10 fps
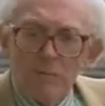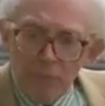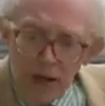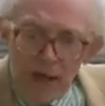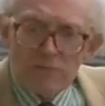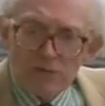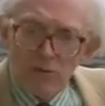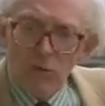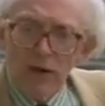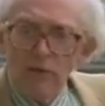bribes
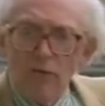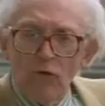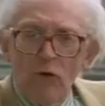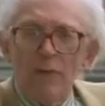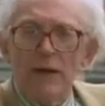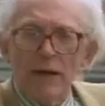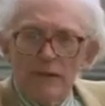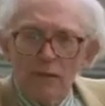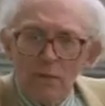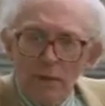of one form or
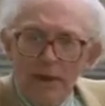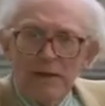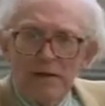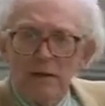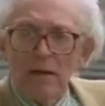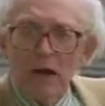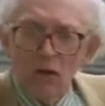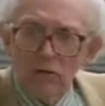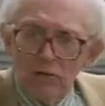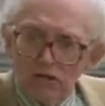another were paid in the whole